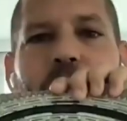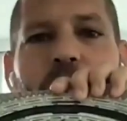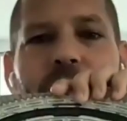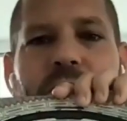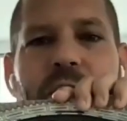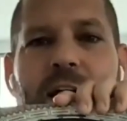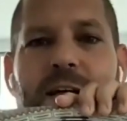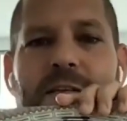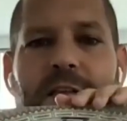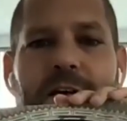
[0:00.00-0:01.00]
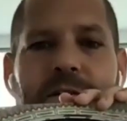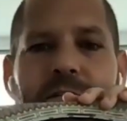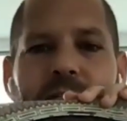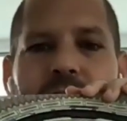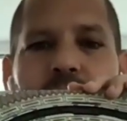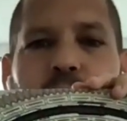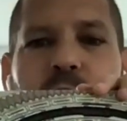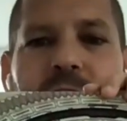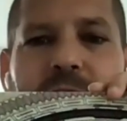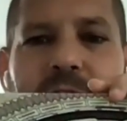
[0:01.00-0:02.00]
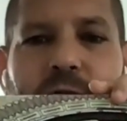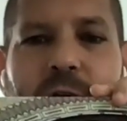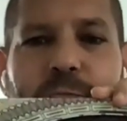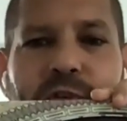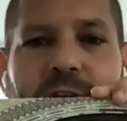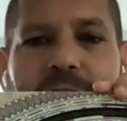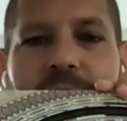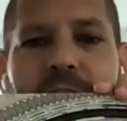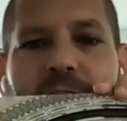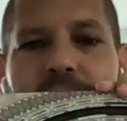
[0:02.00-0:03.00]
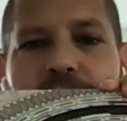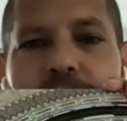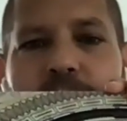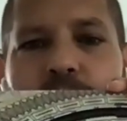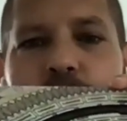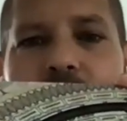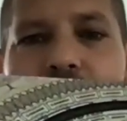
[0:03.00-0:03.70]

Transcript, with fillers: which has like complete description of what